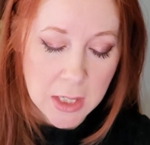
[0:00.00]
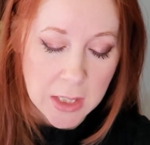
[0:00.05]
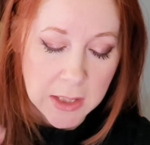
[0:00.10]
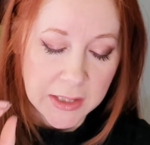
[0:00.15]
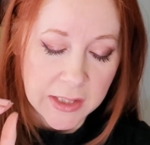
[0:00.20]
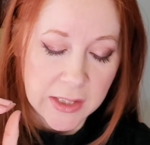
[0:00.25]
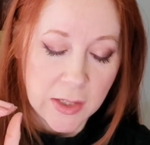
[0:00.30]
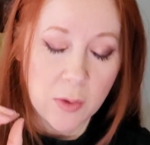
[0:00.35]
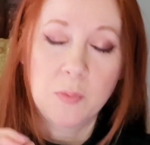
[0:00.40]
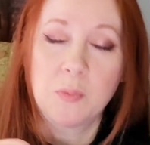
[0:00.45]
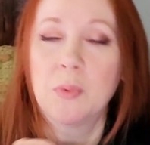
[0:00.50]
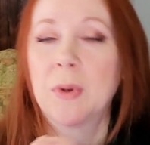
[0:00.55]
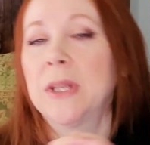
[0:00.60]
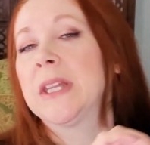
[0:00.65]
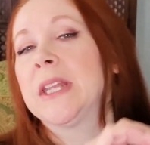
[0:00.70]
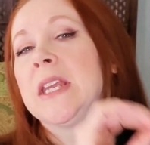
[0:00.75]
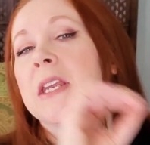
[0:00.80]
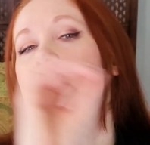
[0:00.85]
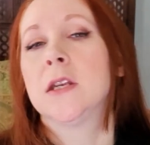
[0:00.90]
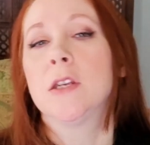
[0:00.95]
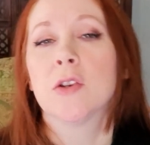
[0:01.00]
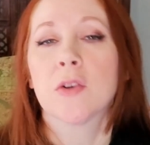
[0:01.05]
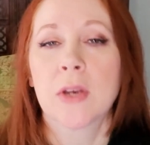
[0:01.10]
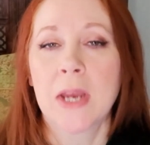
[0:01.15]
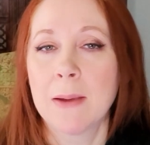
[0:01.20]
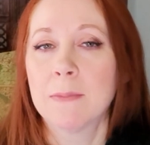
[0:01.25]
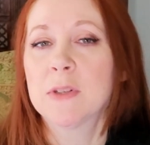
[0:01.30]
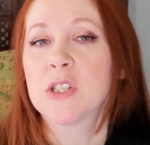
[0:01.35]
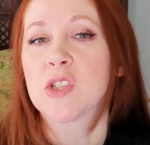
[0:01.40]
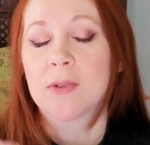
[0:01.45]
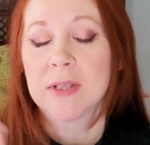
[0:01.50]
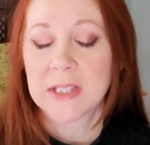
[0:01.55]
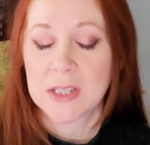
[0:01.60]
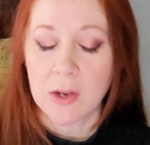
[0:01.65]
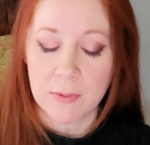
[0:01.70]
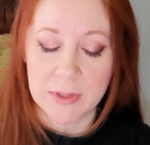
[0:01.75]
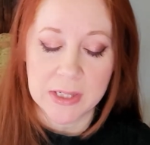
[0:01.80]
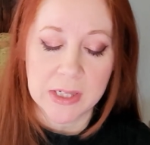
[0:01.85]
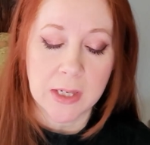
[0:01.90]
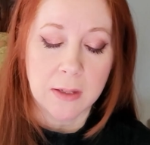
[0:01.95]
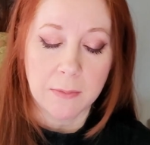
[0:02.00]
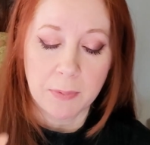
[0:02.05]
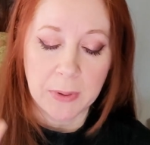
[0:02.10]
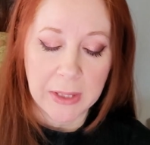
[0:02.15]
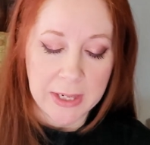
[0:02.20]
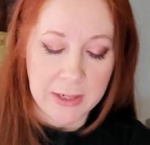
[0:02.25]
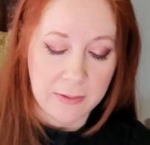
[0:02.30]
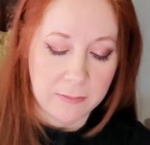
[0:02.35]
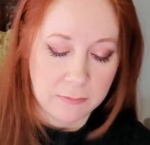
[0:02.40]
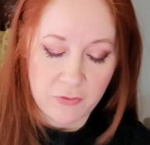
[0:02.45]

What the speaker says: So really, your chemistry is always going to play